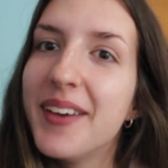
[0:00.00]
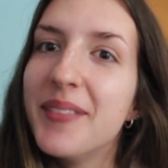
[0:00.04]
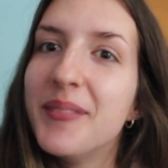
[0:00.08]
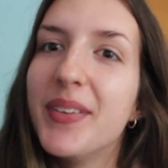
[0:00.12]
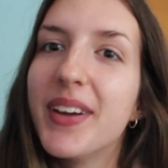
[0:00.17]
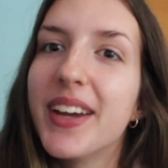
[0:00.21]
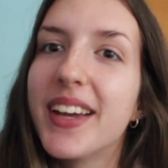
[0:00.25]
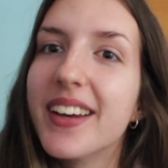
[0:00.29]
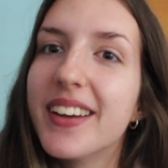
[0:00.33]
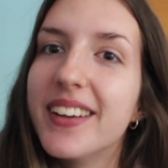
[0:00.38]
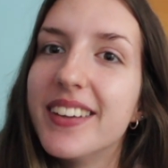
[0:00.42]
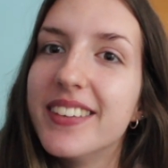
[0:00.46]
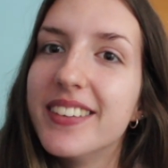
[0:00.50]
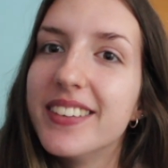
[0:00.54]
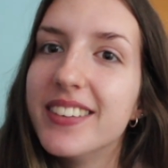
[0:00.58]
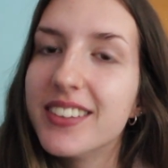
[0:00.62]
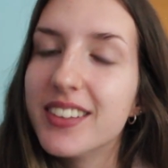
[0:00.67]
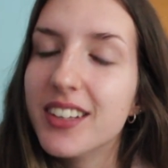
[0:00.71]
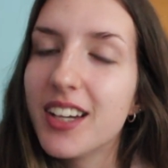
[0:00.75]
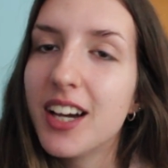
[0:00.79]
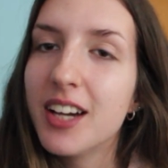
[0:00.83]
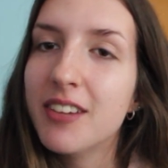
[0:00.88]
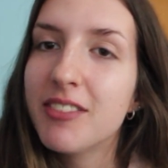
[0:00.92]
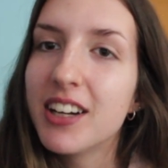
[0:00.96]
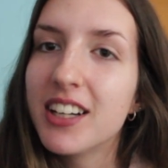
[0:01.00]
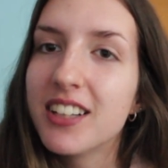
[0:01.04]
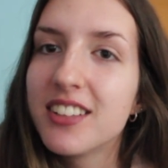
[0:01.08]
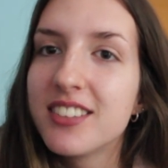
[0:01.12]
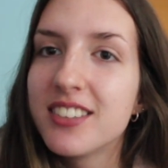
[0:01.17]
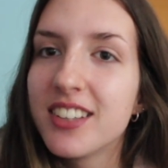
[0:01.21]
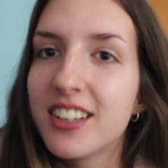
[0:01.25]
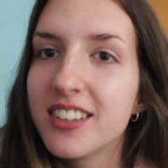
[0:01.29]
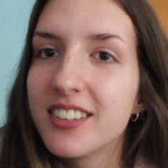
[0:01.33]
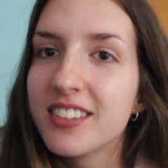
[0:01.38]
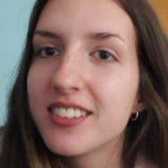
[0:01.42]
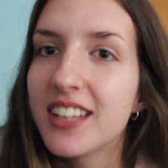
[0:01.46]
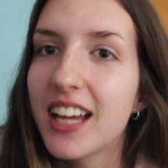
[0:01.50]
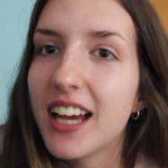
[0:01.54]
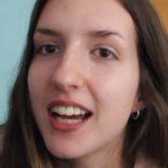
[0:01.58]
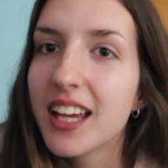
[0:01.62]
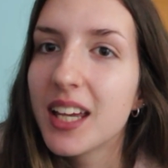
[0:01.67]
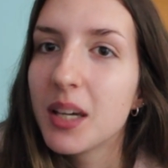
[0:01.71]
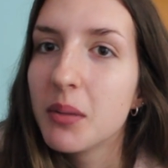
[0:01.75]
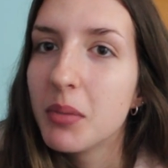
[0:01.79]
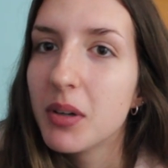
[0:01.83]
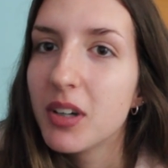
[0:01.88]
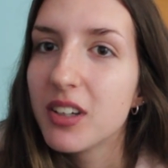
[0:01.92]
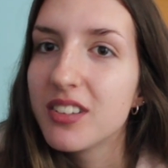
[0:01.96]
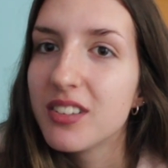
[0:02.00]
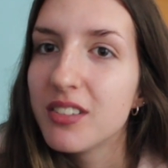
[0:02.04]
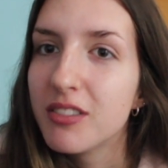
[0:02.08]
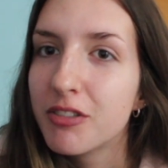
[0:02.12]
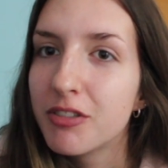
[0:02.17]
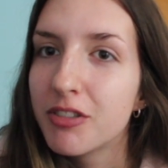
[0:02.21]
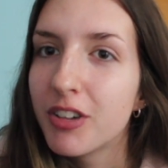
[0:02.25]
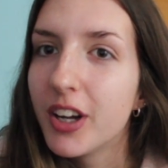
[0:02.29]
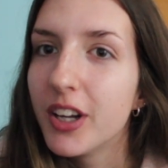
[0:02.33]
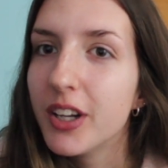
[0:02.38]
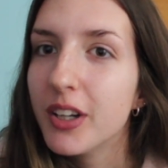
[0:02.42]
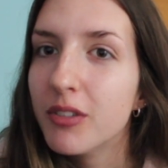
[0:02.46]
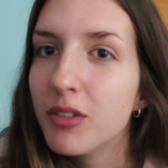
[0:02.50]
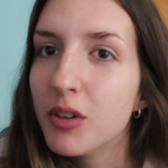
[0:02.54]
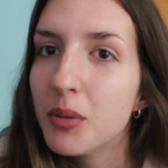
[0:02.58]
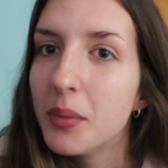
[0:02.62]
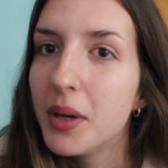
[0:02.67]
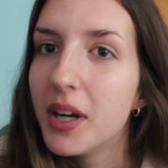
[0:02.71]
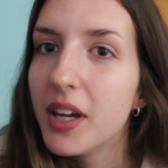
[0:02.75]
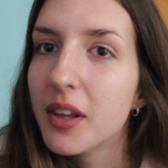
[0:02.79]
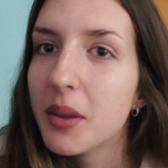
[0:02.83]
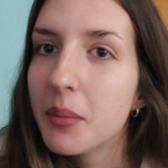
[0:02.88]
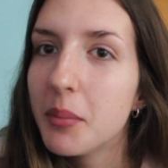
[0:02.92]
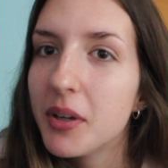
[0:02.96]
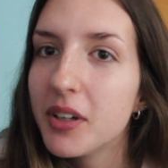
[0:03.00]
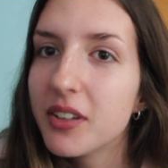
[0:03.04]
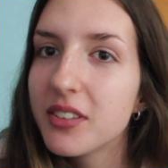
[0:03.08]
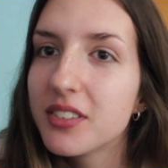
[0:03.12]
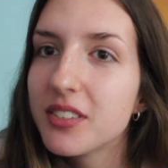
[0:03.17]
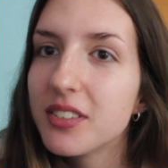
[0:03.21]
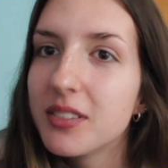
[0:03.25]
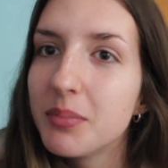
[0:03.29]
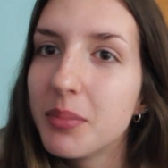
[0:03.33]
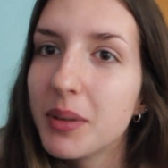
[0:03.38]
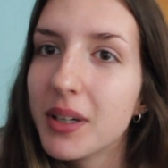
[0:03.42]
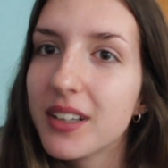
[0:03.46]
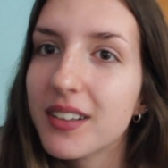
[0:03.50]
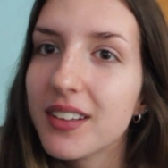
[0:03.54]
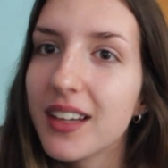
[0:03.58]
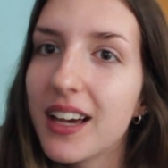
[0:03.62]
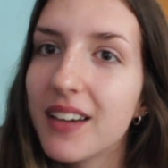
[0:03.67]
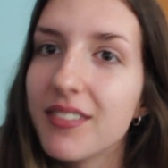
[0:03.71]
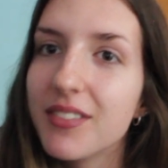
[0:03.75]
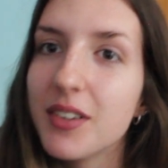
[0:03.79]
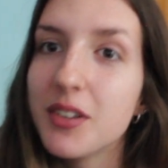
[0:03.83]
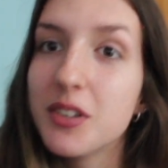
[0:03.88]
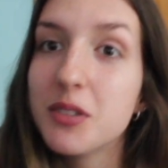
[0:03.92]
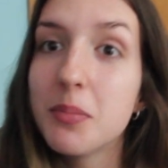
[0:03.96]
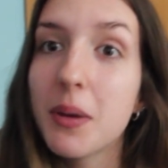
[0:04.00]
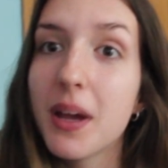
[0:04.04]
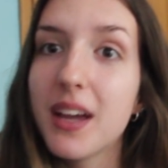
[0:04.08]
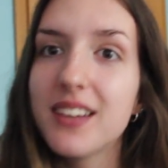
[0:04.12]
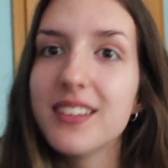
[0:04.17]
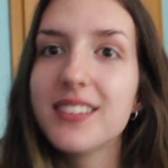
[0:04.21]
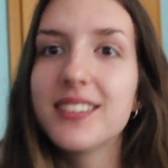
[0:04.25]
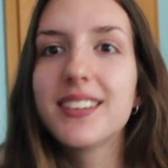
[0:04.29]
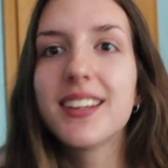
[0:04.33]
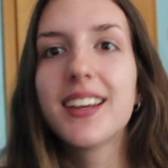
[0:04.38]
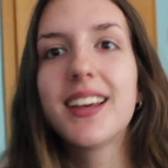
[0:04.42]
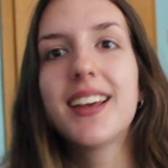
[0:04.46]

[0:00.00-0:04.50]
because I've had to start stacking books in front of all my other books because I have no space.